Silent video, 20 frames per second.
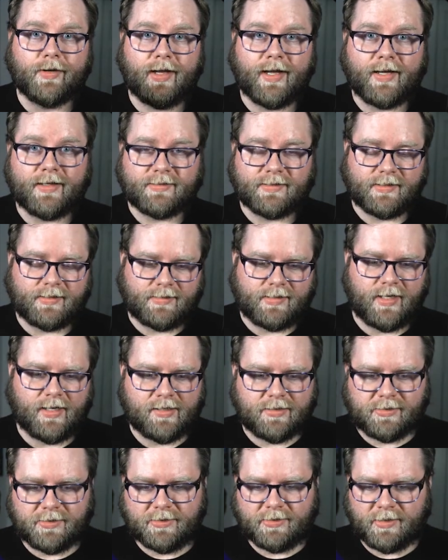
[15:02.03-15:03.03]
to
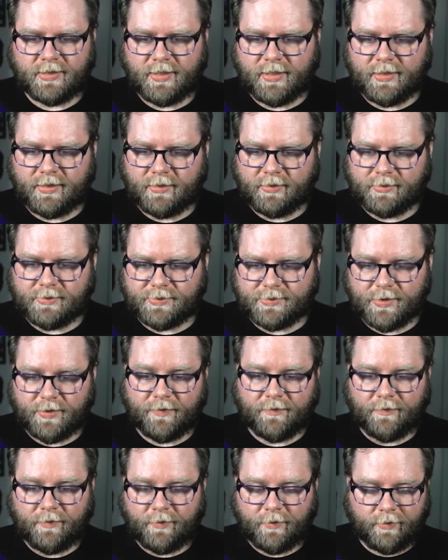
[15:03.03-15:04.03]
SSH into the
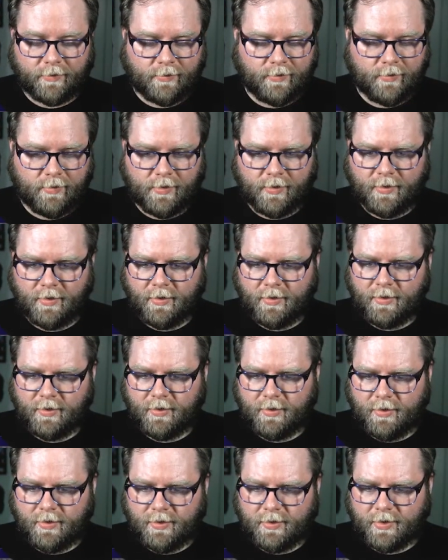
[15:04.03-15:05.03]
server
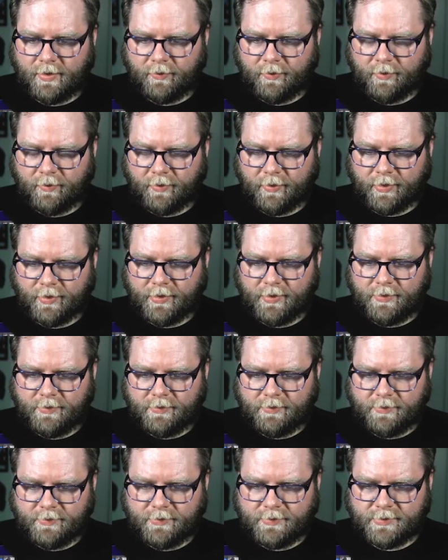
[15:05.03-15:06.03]
that we want to
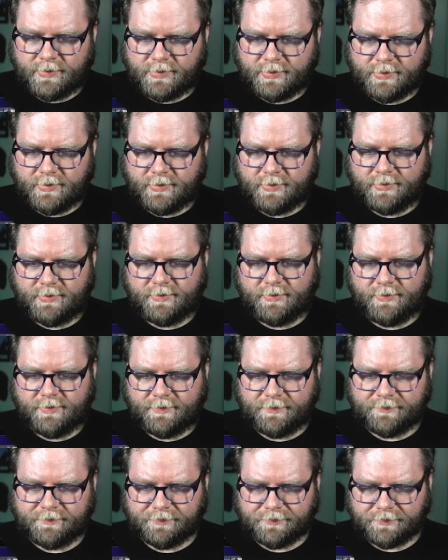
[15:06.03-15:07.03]
use.
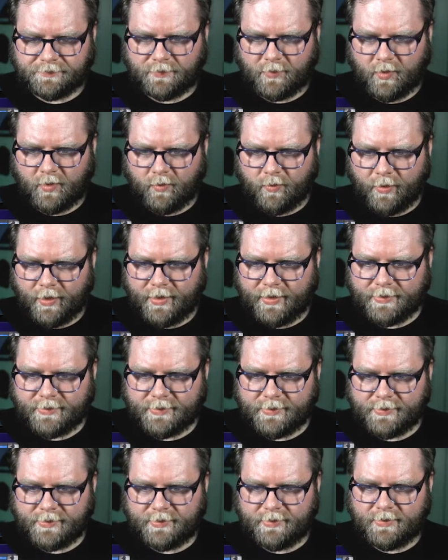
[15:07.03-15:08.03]
Great.
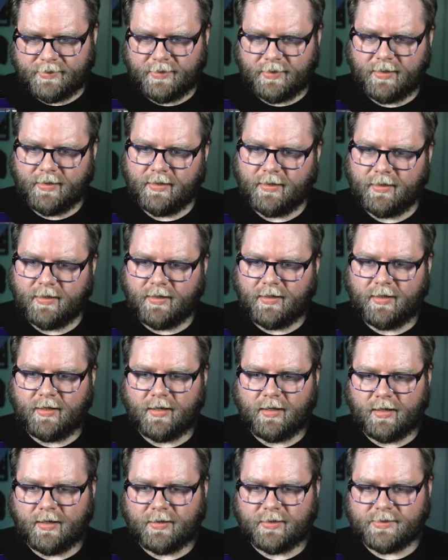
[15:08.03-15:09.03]

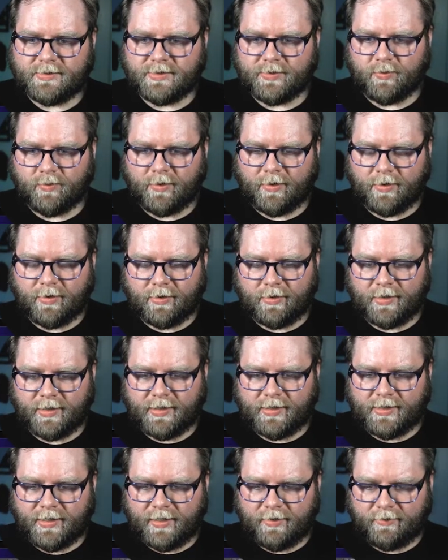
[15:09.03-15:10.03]
So we're
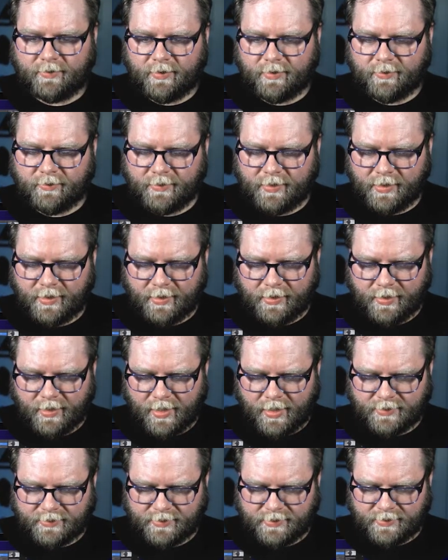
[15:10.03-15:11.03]
going to download the
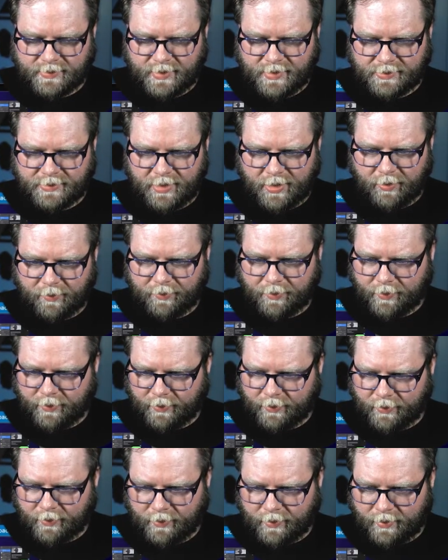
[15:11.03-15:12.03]
SSH
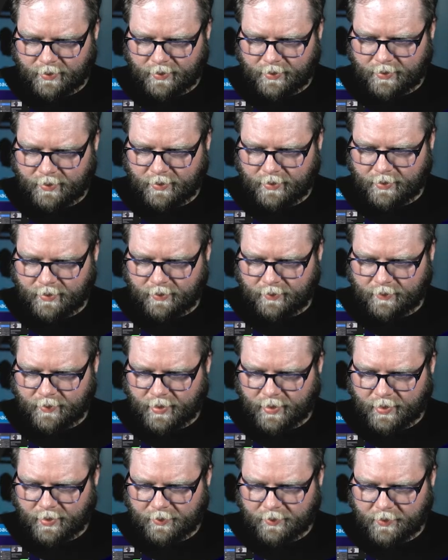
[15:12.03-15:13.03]
helper.
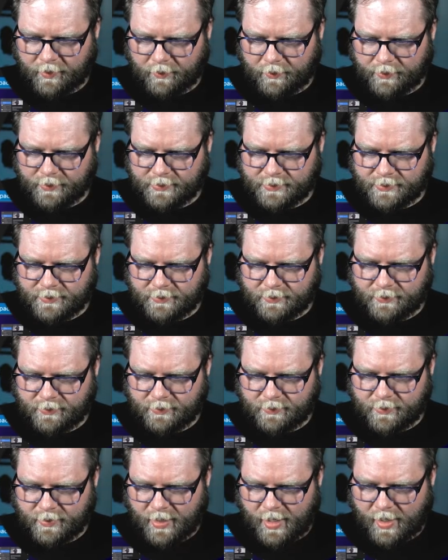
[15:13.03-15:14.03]
I'm going to
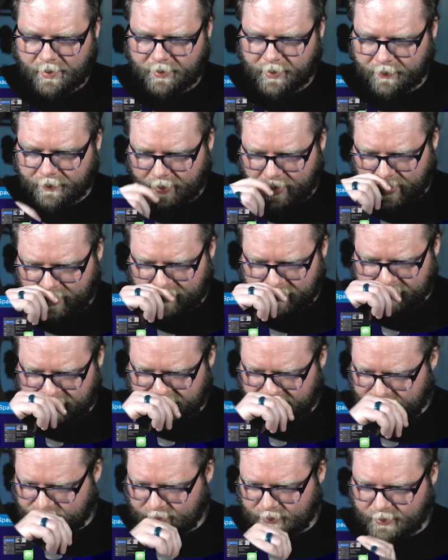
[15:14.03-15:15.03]
copy
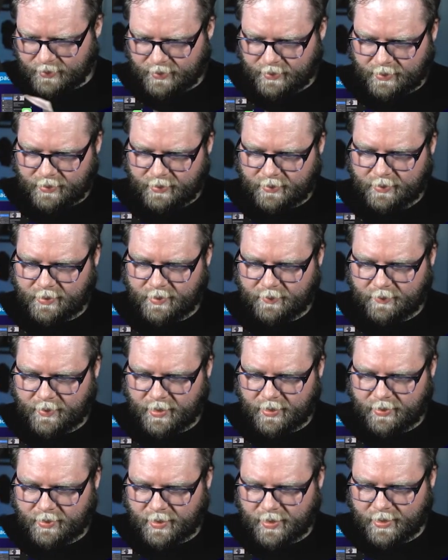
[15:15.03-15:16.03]
paste the
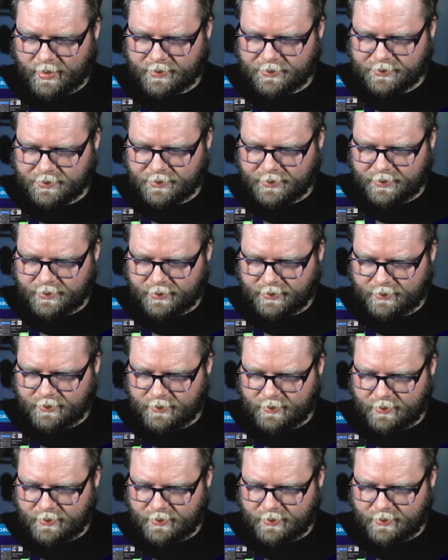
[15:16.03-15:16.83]
command I actually